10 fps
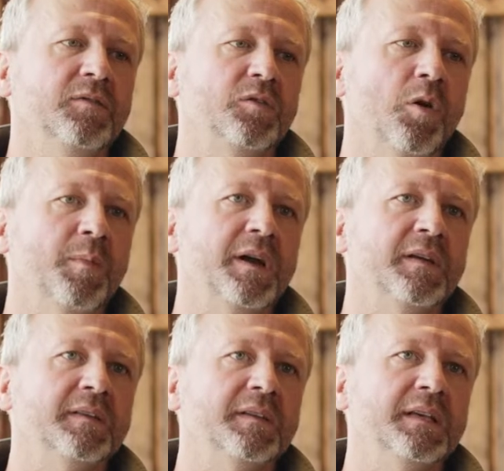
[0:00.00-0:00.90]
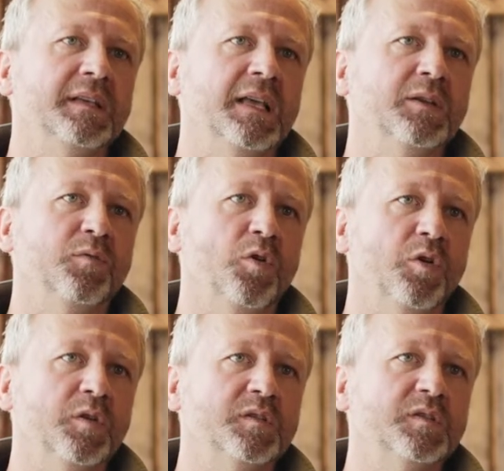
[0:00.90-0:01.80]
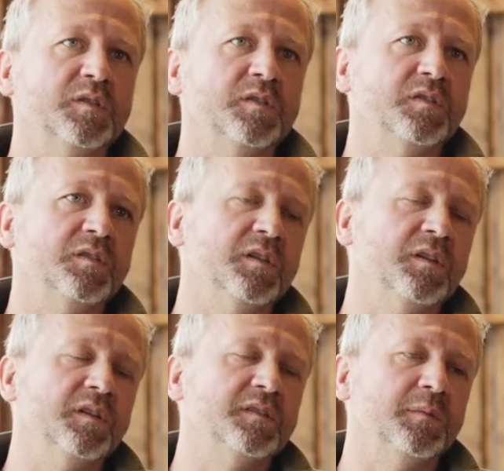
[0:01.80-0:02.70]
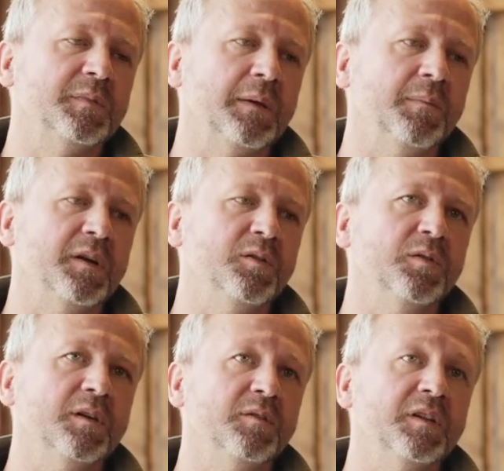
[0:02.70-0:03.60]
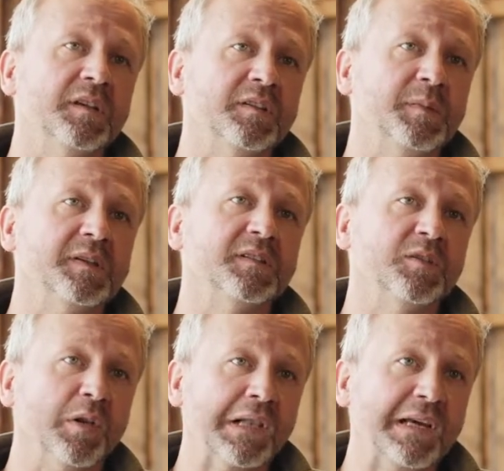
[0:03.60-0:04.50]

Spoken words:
you come here in end of August, September, you can experience the northern